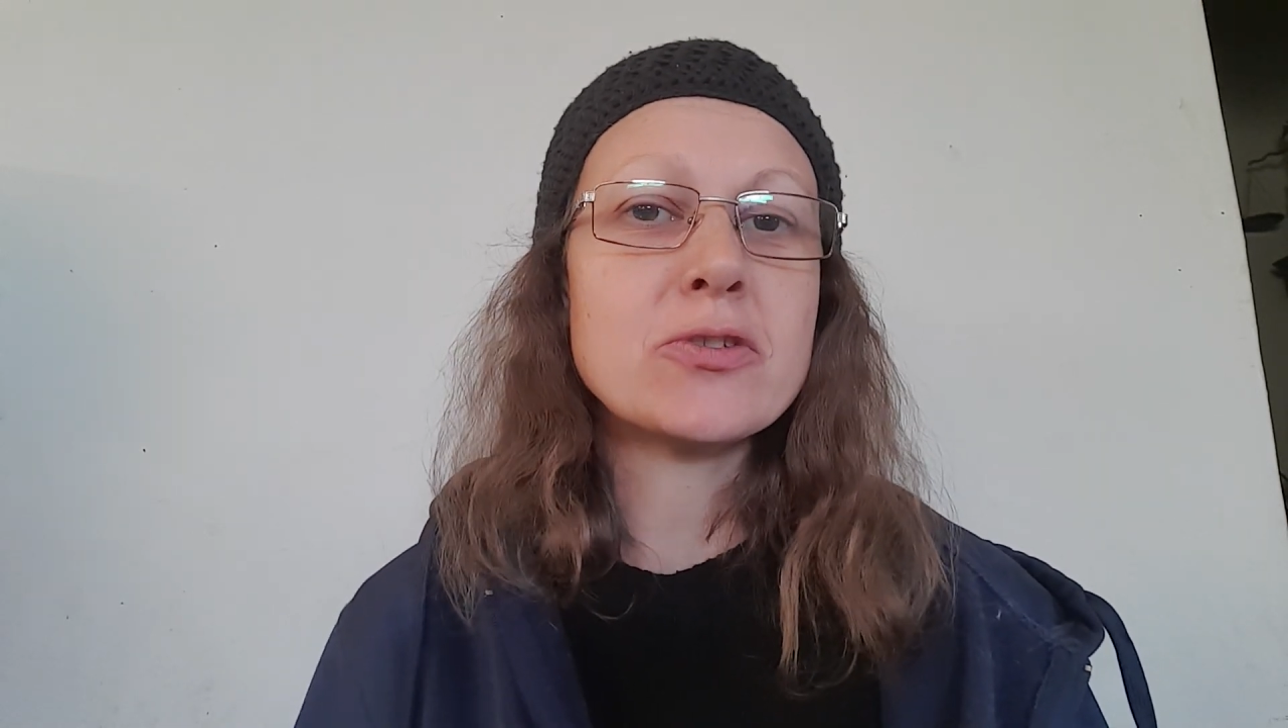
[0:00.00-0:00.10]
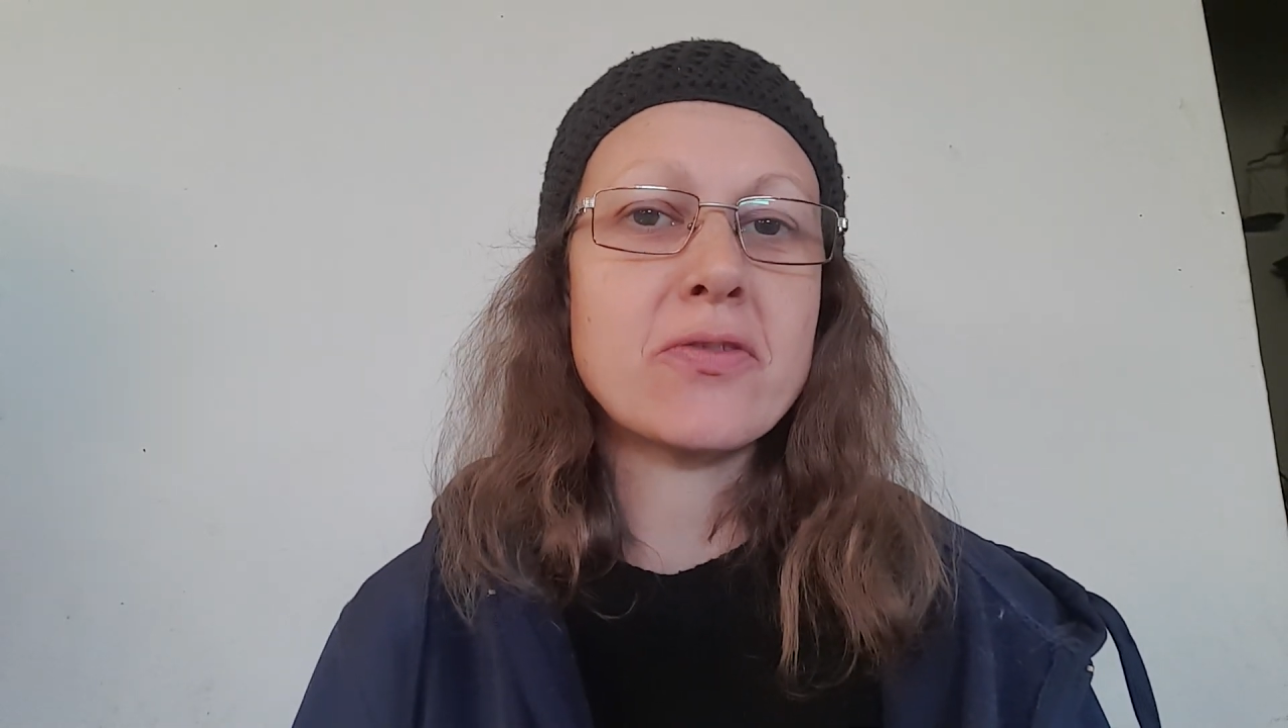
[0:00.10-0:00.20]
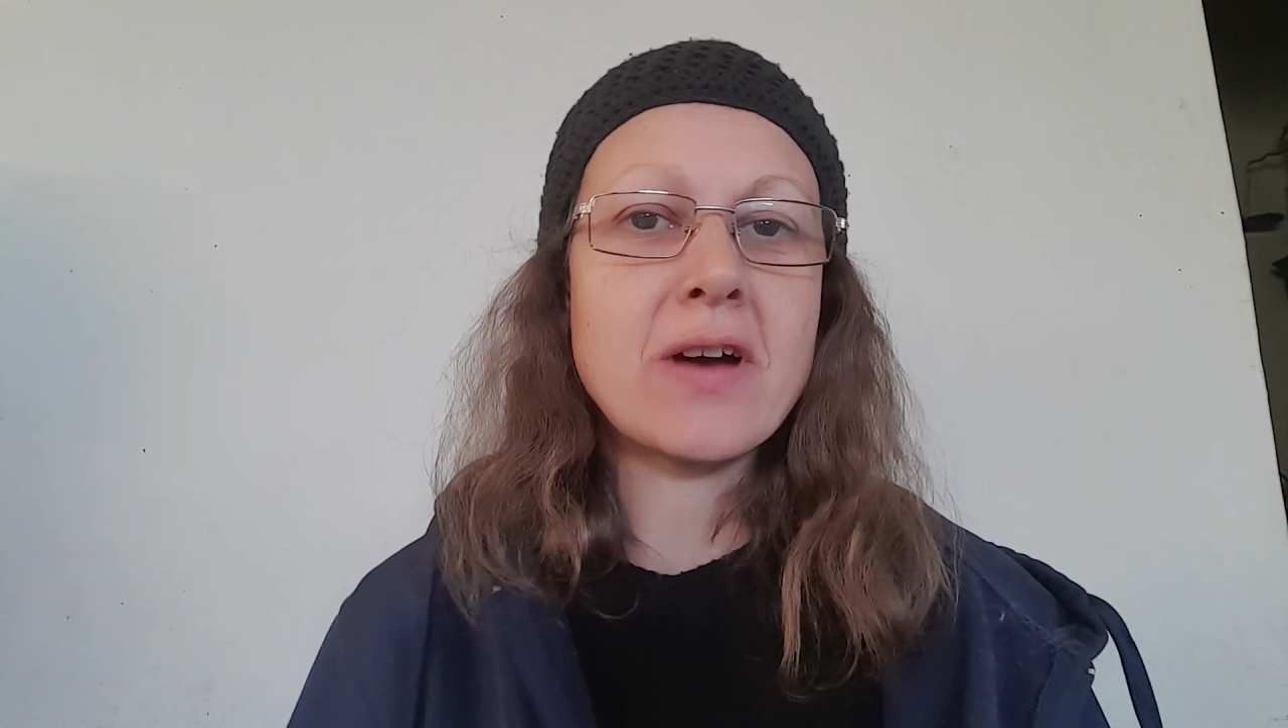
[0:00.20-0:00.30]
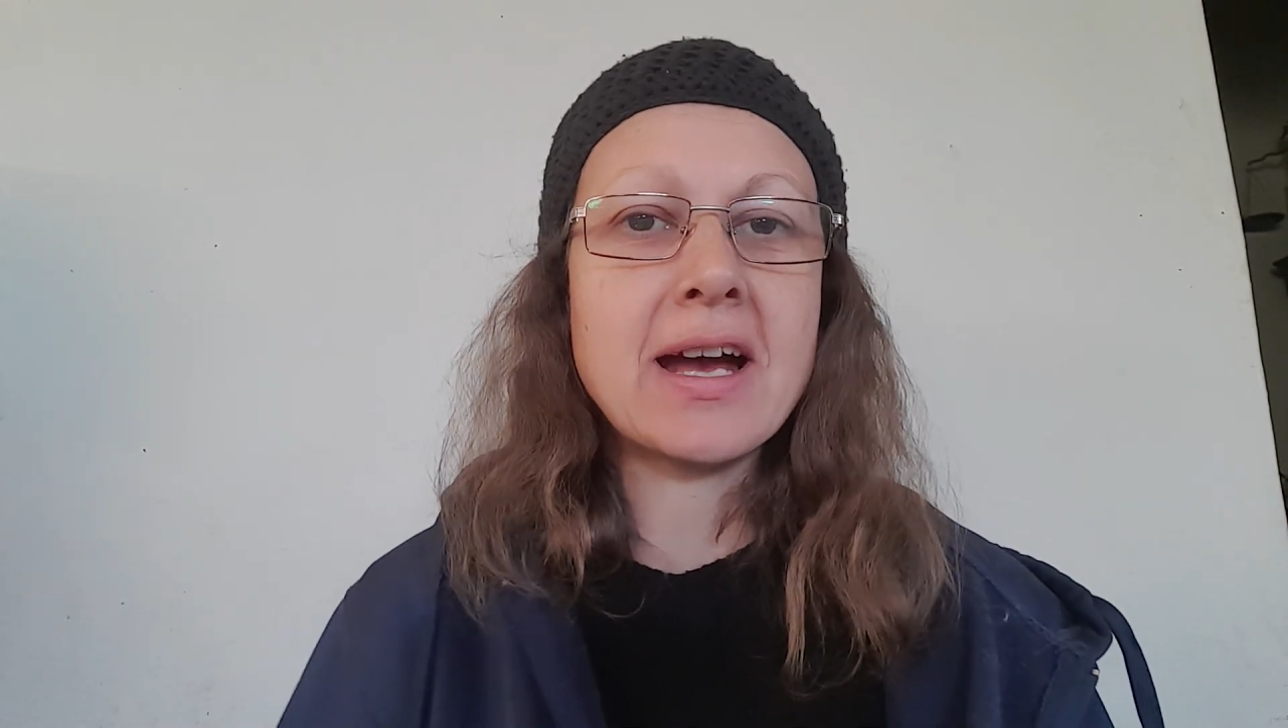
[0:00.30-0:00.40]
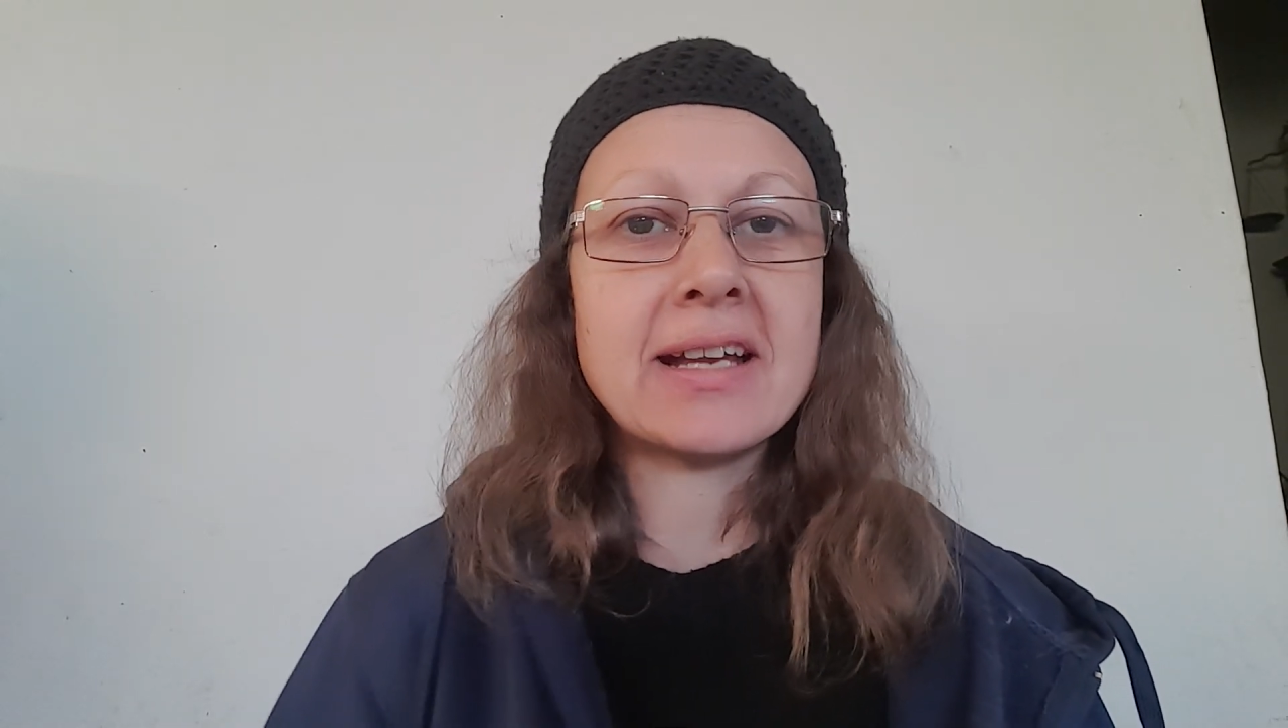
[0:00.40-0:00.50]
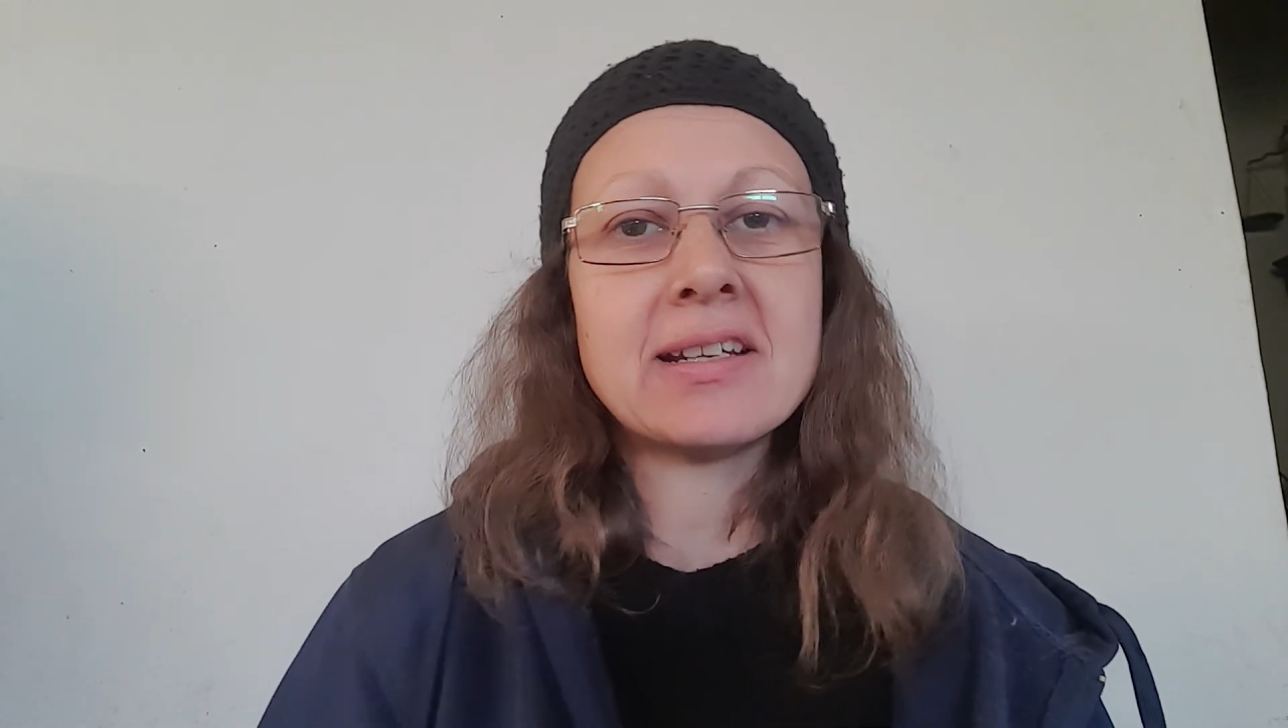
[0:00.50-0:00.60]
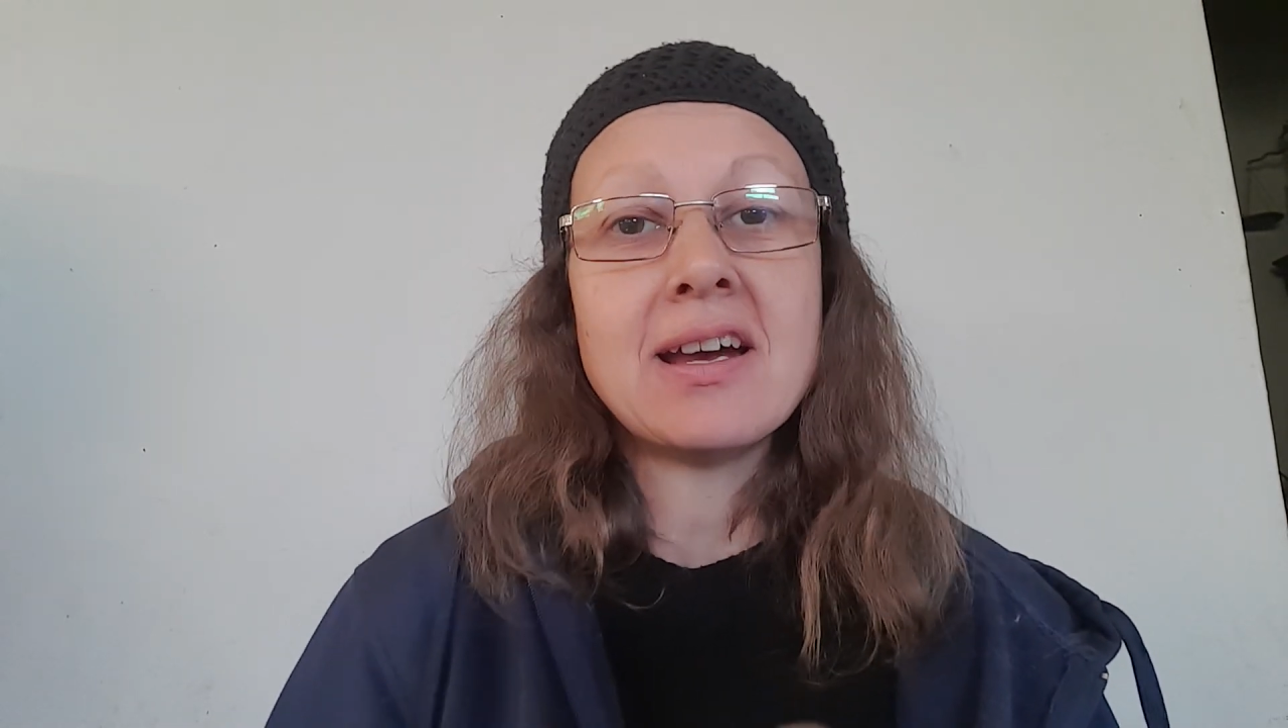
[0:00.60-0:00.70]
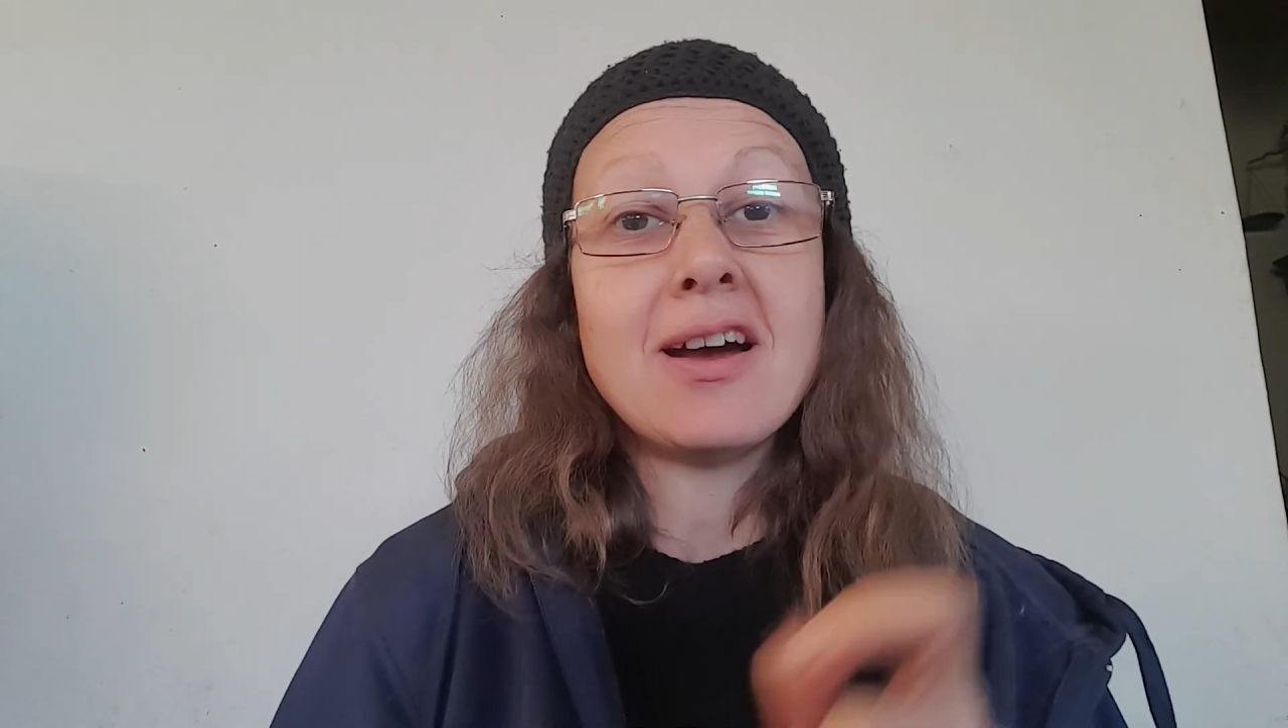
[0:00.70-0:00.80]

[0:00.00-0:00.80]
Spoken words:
fan